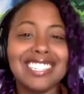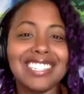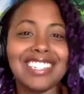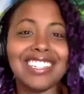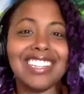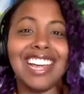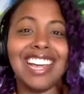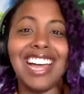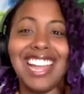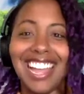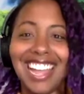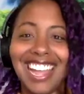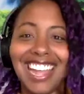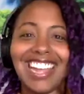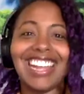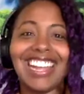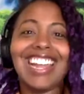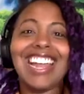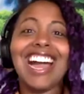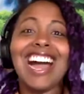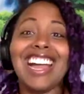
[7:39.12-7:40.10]
So,
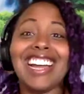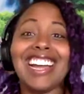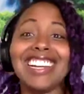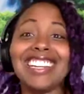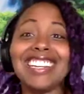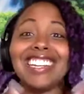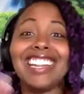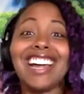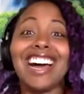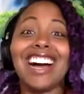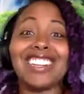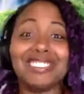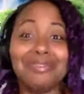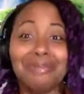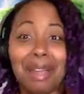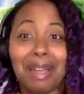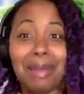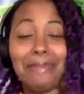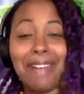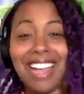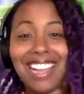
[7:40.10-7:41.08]
like, I unlocked
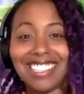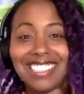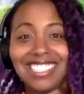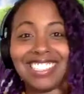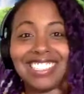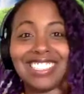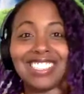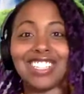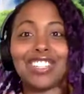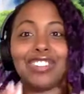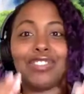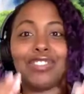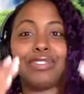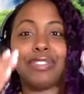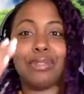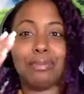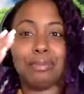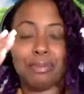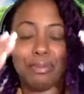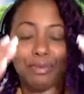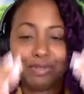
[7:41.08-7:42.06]
my magic just
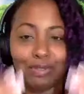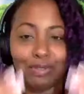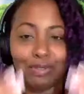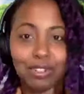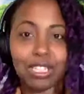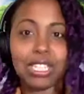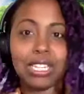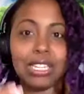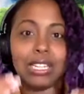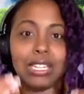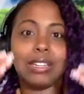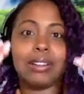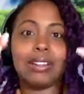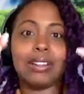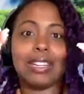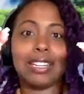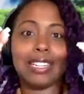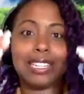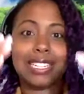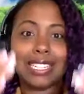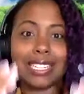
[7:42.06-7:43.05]
from really
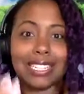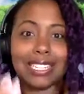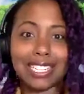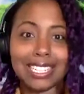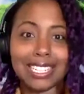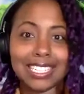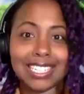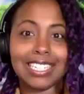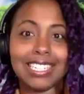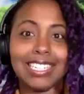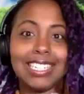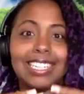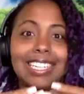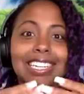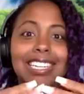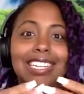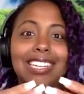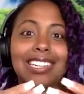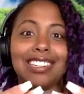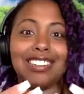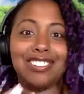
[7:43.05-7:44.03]

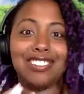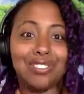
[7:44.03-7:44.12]
consistently